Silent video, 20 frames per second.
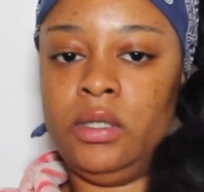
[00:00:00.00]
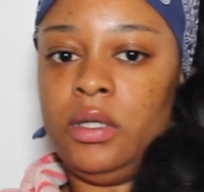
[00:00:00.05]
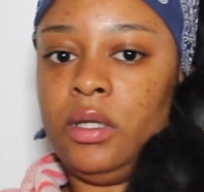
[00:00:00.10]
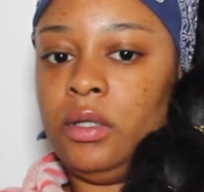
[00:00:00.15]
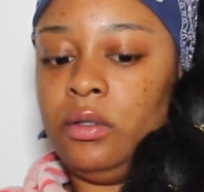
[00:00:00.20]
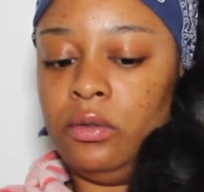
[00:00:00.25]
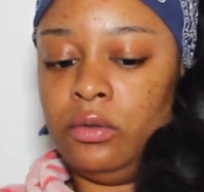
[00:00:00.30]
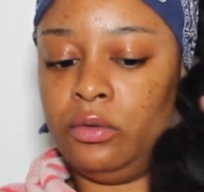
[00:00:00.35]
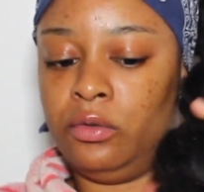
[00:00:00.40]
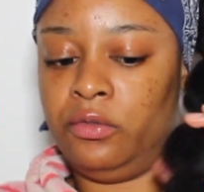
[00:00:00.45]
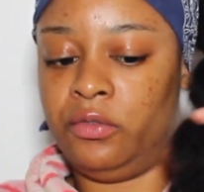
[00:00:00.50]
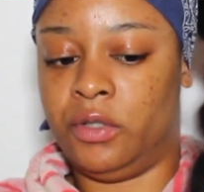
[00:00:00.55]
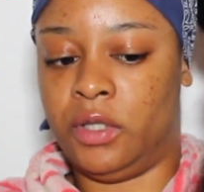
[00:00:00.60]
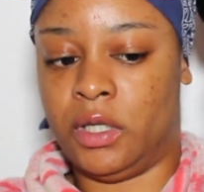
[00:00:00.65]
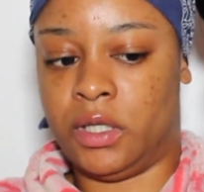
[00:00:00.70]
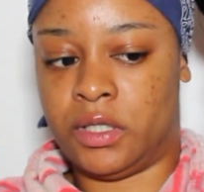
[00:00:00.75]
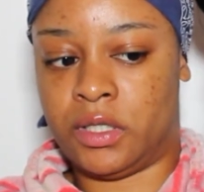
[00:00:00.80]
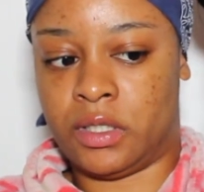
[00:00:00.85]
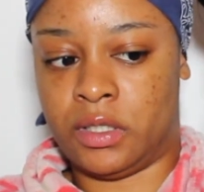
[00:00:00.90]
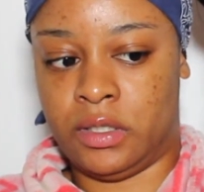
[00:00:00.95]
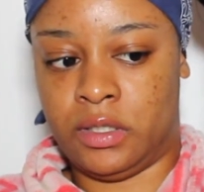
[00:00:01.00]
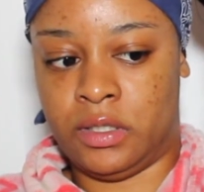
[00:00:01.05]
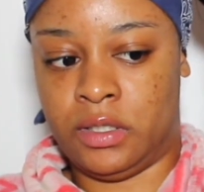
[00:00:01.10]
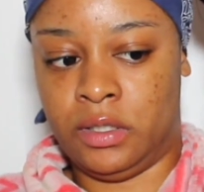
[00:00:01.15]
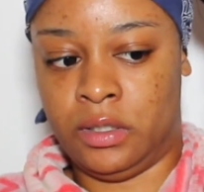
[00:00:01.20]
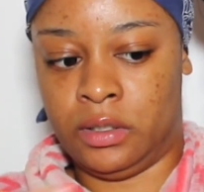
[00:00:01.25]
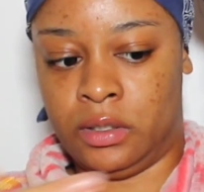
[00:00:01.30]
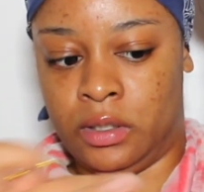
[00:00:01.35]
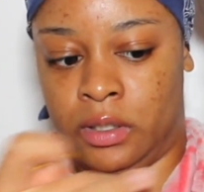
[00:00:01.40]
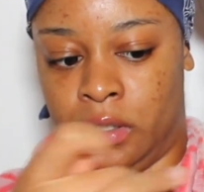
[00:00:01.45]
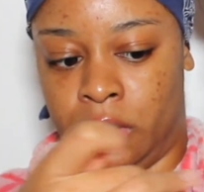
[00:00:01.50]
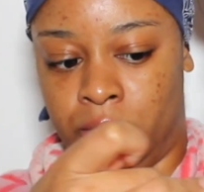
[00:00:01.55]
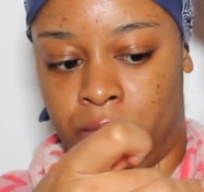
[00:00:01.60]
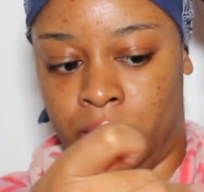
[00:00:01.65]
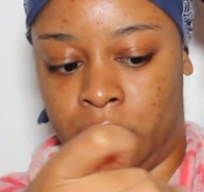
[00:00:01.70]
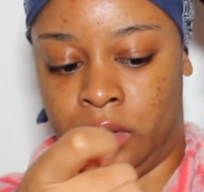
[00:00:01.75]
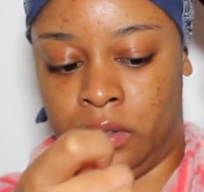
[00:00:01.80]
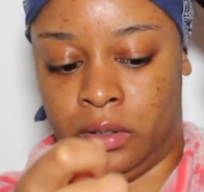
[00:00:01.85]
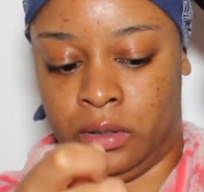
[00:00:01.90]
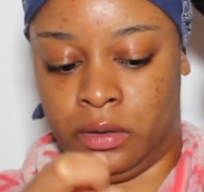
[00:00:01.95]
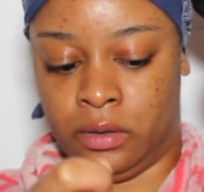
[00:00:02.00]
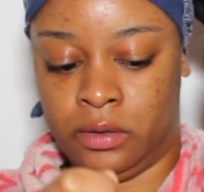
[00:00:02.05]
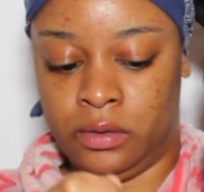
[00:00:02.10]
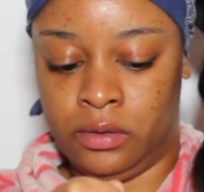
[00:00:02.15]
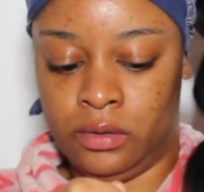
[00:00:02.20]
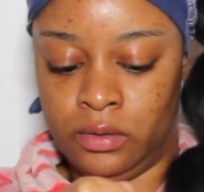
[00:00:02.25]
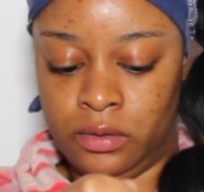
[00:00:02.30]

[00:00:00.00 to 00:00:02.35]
I don't know if you guys can see it, like right there,